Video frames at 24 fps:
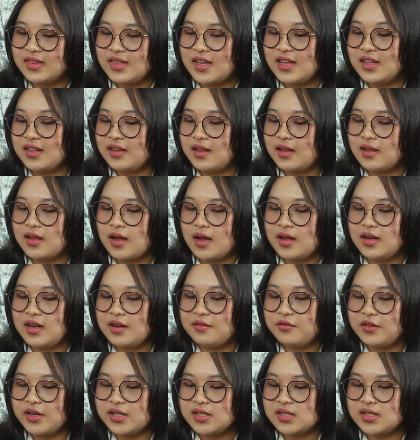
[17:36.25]
their,
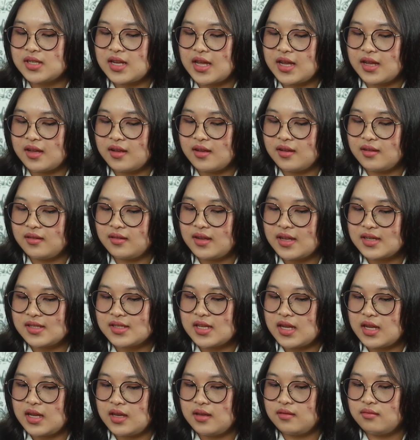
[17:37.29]
let's
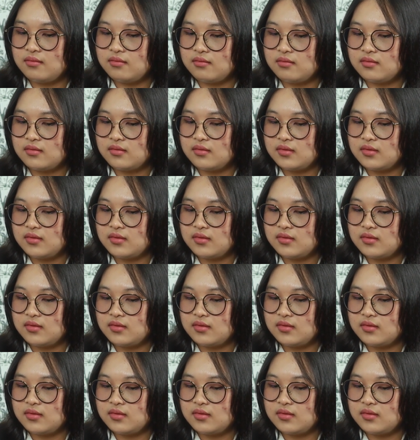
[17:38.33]
say,